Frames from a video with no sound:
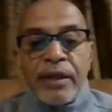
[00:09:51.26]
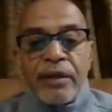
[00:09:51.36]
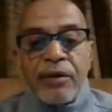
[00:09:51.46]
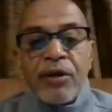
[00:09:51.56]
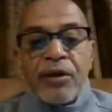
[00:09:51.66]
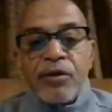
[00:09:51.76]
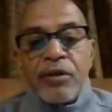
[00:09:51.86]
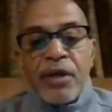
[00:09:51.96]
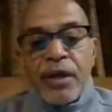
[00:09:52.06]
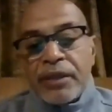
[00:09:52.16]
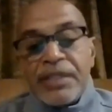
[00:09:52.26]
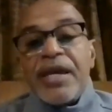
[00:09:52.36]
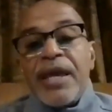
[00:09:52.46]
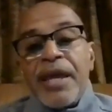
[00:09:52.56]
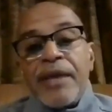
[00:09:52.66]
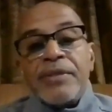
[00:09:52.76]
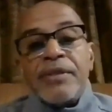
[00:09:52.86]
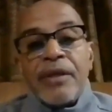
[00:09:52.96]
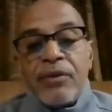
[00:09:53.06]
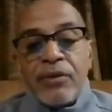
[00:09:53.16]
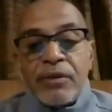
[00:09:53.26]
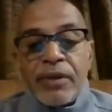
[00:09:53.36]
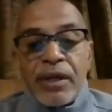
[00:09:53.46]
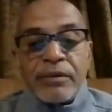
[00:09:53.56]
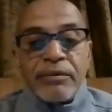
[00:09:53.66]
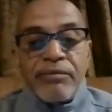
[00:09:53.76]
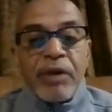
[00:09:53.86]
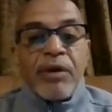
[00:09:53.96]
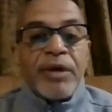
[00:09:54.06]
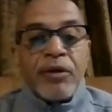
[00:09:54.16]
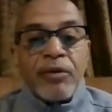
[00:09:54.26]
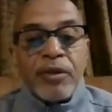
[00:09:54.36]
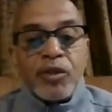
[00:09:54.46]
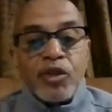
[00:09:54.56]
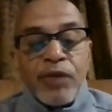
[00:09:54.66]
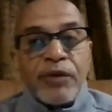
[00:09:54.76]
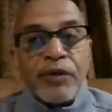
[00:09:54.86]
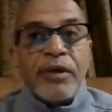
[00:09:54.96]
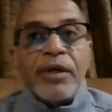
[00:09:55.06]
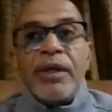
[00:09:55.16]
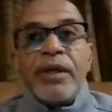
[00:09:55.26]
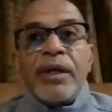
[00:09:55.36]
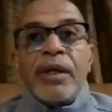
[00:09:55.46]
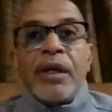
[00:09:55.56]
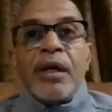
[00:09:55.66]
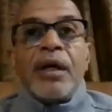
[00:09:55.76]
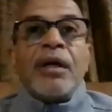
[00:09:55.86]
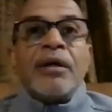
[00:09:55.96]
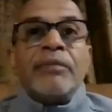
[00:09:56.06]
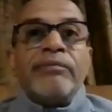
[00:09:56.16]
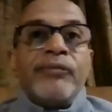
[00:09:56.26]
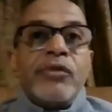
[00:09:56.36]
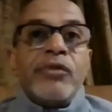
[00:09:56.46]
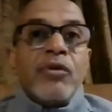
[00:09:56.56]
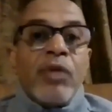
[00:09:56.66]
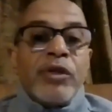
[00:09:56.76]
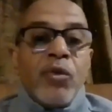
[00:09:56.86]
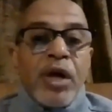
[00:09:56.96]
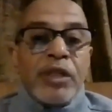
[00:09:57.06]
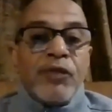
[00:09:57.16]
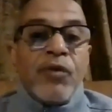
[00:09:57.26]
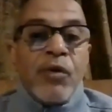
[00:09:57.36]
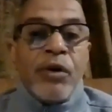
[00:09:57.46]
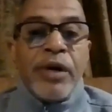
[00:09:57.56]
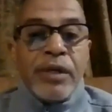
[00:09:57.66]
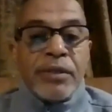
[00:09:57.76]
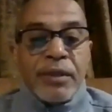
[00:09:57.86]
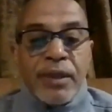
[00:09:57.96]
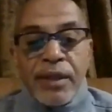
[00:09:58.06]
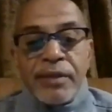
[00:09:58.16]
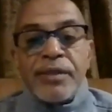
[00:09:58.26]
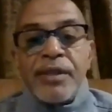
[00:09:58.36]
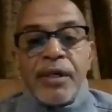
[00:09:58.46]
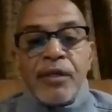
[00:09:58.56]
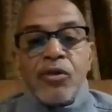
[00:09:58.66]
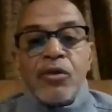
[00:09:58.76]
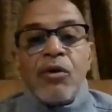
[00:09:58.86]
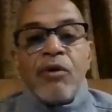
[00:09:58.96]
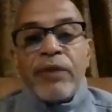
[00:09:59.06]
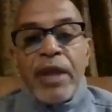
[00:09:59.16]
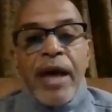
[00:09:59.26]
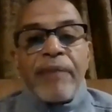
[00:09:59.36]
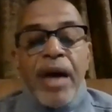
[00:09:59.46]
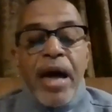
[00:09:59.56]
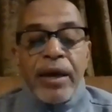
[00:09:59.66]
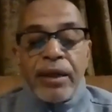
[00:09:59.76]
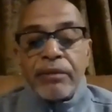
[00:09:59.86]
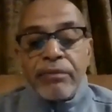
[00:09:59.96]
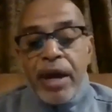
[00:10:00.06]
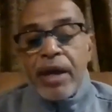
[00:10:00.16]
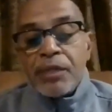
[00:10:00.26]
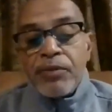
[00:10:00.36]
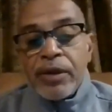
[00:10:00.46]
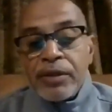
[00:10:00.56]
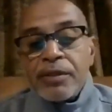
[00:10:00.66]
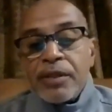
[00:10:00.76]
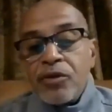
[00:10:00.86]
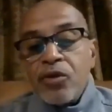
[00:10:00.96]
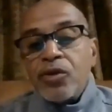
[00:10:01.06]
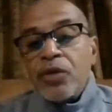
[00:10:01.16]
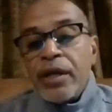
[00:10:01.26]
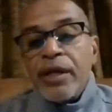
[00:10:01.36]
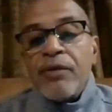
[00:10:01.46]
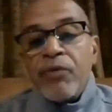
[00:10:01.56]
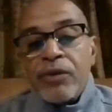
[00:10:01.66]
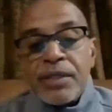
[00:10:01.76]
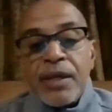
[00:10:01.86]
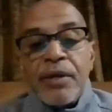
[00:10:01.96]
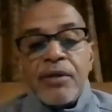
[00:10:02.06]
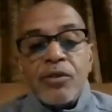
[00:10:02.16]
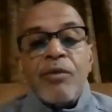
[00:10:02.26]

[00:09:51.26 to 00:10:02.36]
the good teams, then you become a little bit stricter. So what you watch for is the tendency to overlap. My experience is that usually when the setter is in the